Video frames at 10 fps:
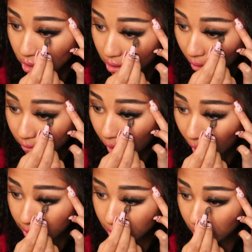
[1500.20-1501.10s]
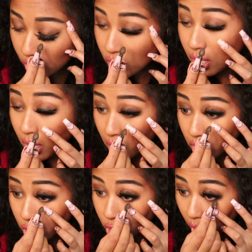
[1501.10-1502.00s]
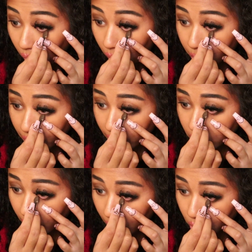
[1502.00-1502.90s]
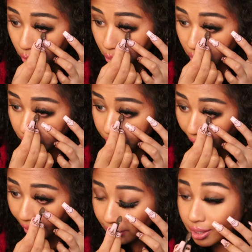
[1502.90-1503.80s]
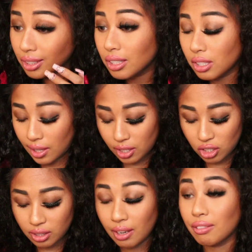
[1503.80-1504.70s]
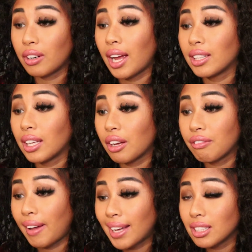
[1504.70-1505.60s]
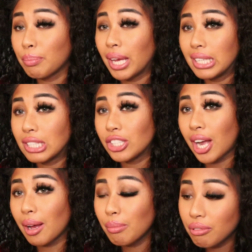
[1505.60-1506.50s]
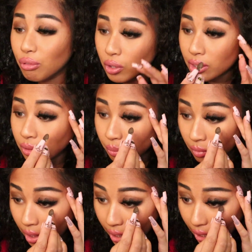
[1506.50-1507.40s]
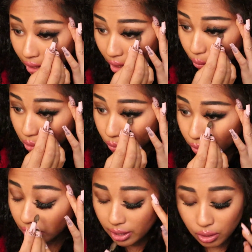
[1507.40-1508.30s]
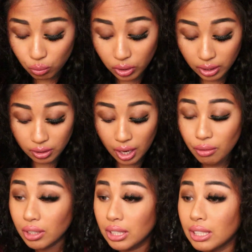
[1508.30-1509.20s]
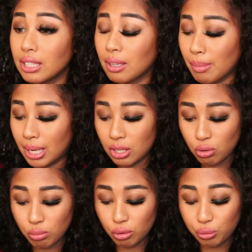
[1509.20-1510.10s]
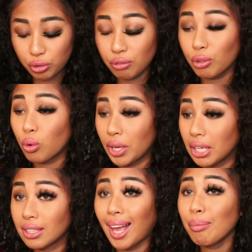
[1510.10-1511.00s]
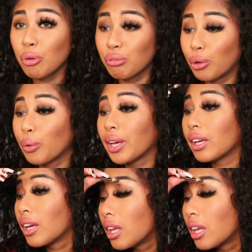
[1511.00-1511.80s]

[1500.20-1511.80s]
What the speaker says: she's ever had such job that she had to move fast. Like, she's never had like a fast-paced job before. And I was really, well, I really need somebody who moves quick, because I move quick